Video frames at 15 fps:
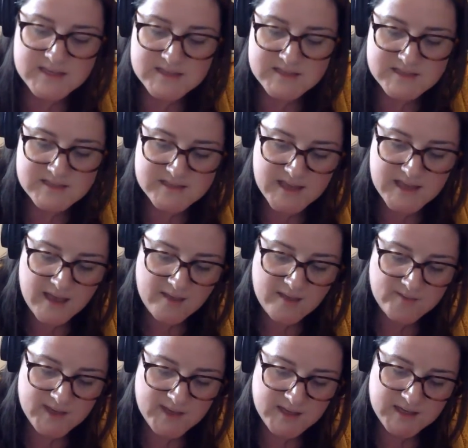
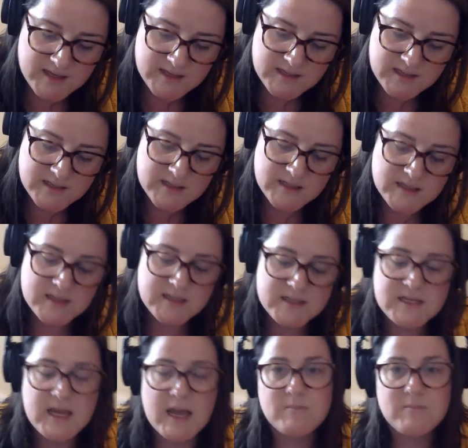7
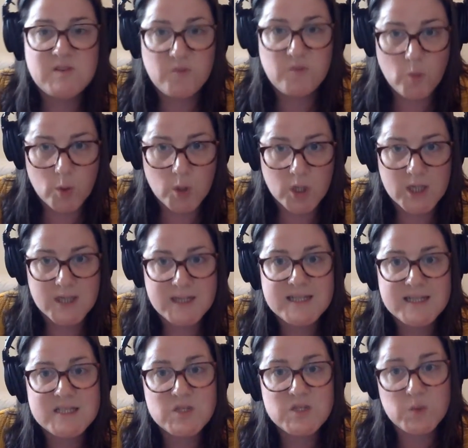times 4
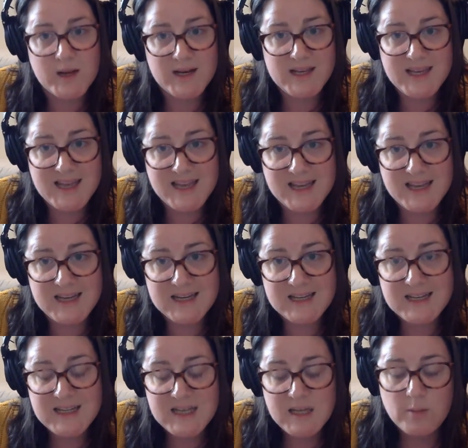is 28,
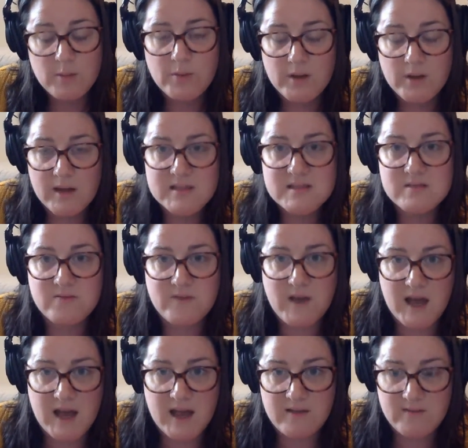plus
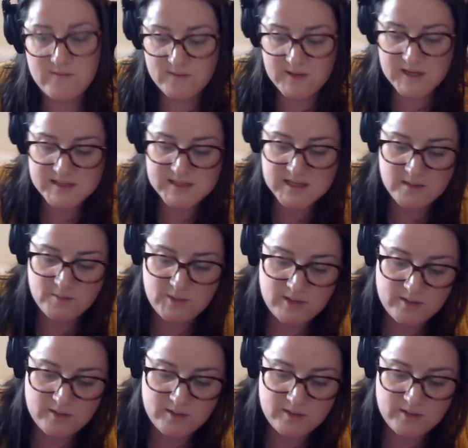5 is going to be